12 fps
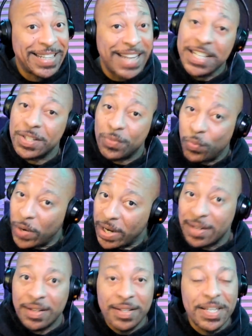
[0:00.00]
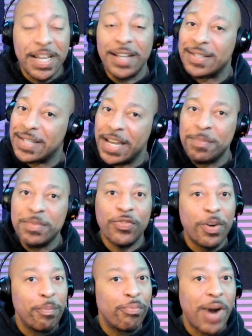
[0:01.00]
That's what it stems
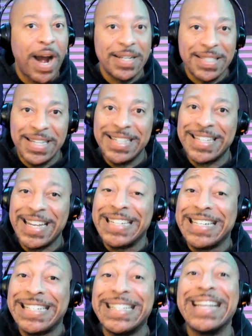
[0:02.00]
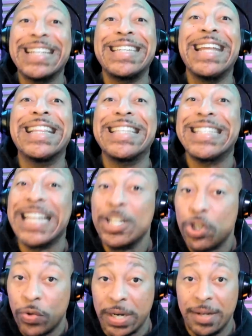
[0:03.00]
from Protestants in the 16th
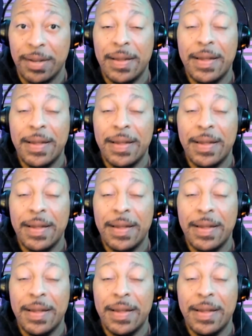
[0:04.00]
century.